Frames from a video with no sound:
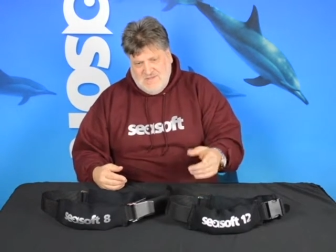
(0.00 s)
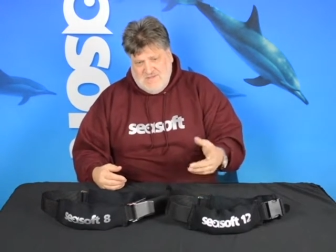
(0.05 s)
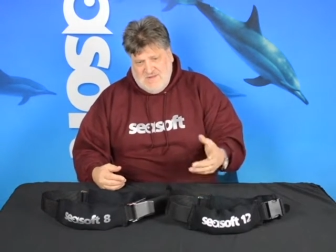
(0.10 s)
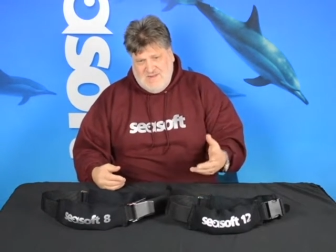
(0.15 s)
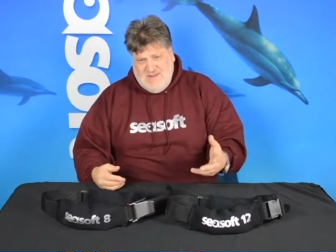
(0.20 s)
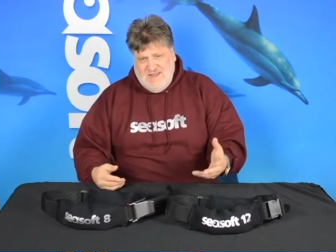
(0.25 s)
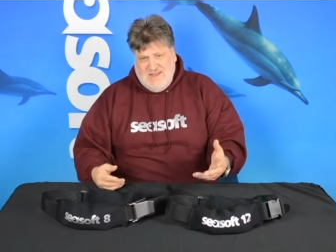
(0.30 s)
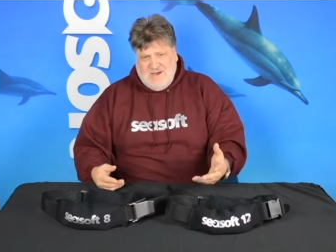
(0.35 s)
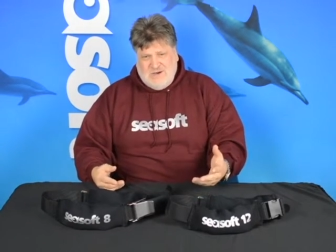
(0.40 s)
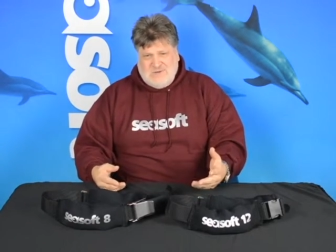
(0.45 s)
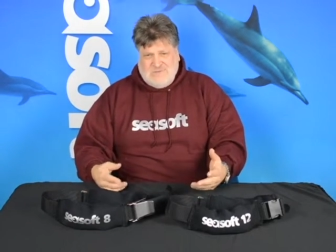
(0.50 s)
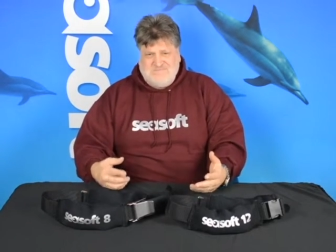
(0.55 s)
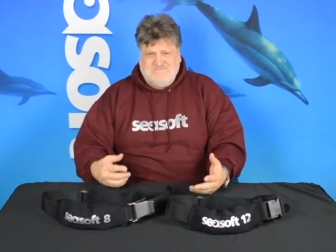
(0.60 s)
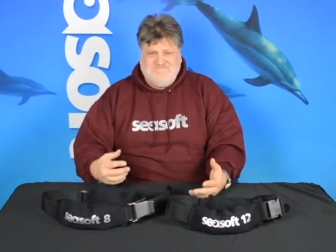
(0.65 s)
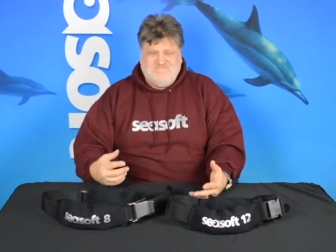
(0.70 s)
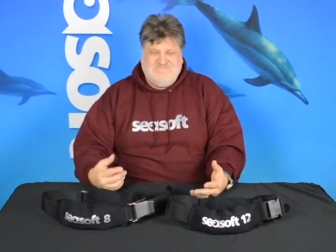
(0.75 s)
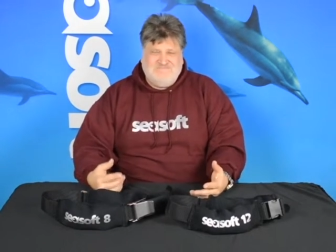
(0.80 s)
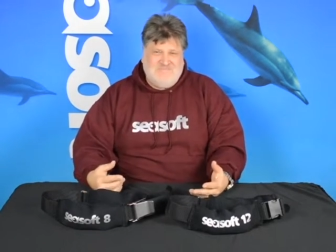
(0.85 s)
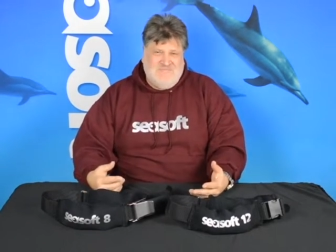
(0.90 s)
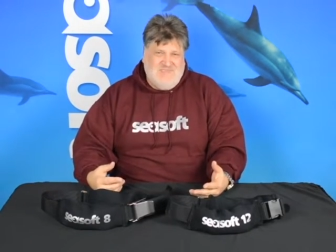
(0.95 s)
Now,
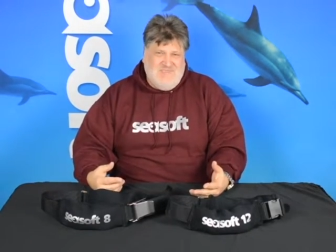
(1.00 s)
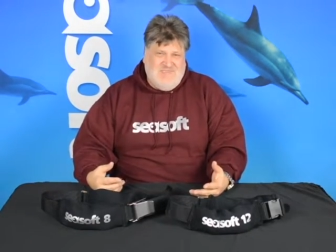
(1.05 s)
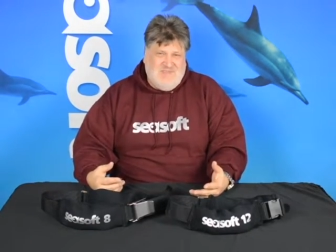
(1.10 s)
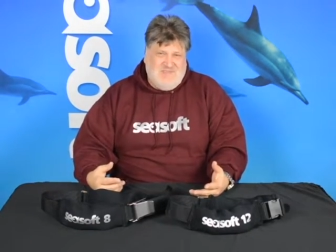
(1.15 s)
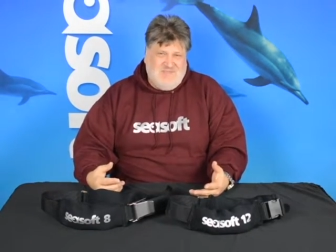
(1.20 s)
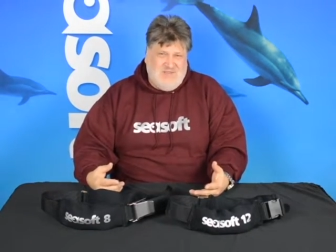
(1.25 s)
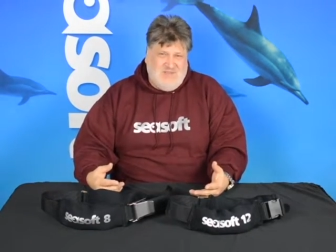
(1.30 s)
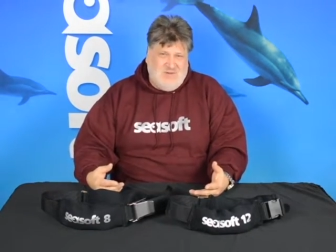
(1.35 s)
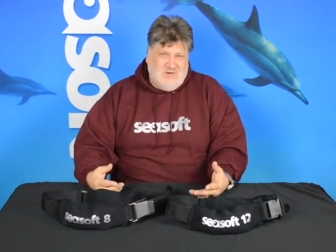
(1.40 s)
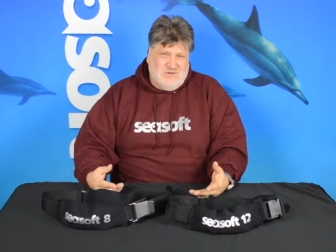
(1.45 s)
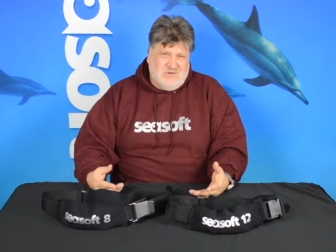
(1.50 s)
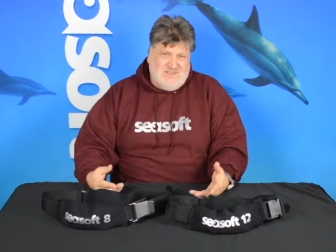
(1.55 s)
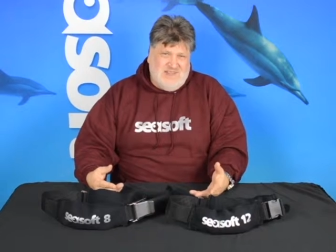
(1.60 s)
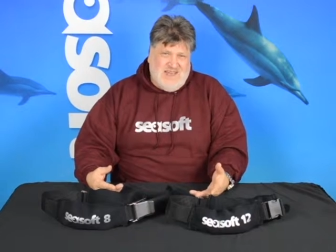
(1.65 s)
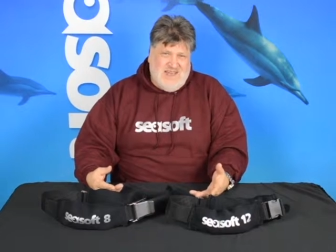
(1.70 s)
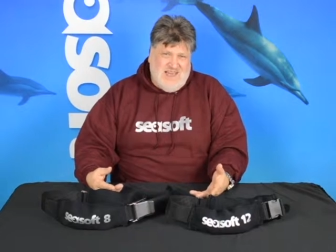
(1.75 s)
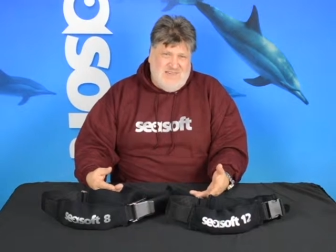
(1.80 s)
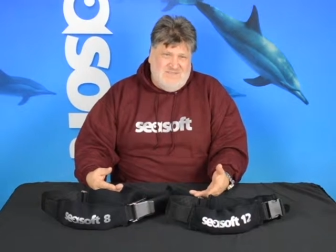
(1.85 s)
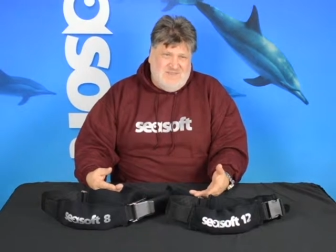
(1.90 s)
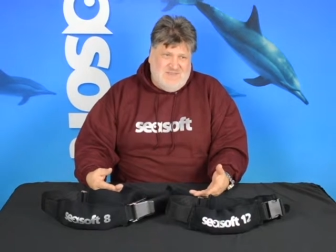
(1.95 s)
if you're
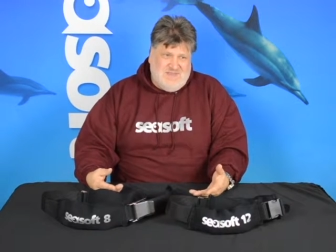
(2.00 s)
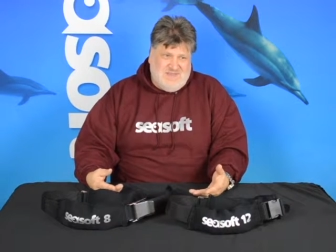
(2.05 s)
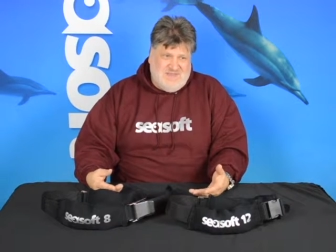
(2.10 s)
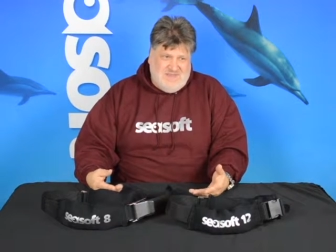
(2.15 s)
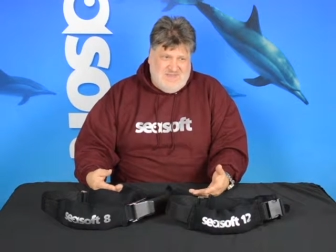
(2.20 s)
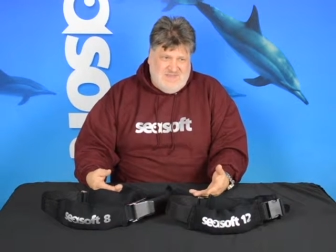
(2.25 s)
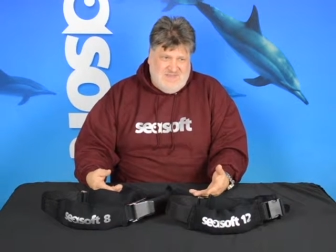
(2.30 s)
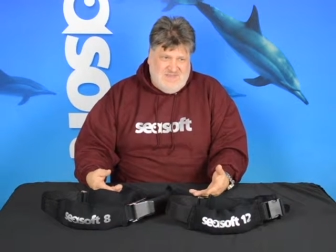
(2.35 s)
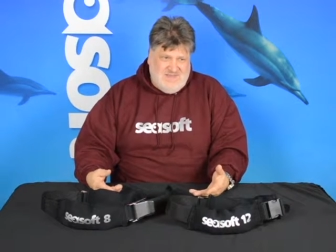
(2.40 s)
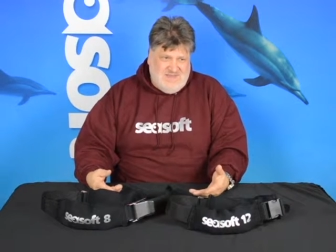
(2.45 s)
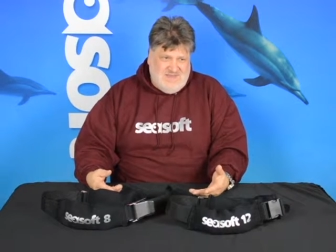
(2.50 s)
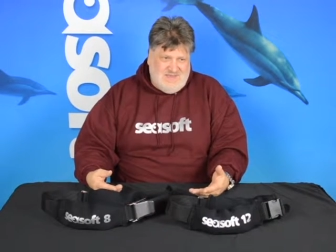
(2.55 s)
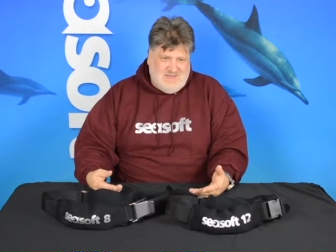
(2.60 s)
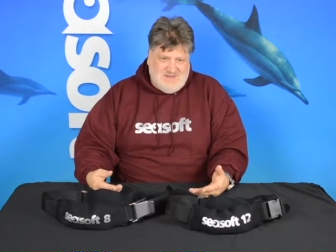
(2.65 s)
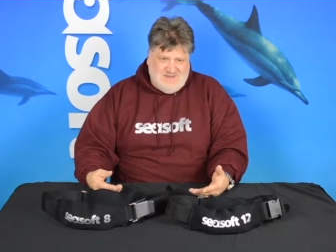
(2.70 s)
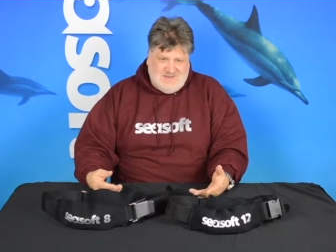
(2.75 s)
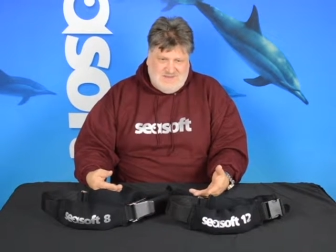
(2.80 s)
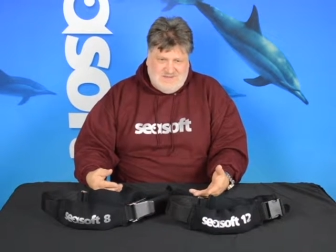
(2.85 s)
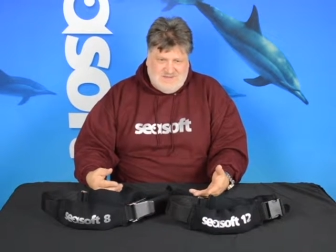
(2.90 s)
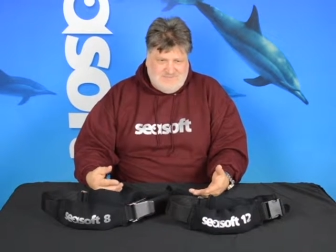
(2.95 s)
diving
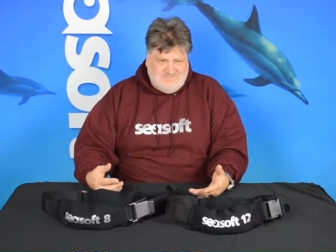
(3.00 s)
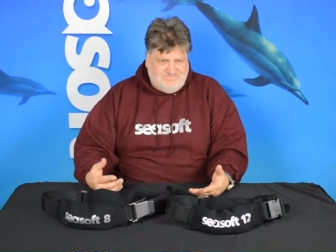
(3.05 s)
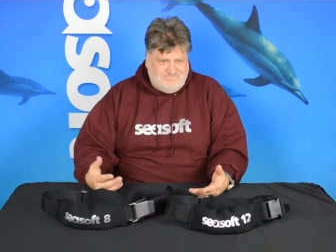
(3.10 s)
in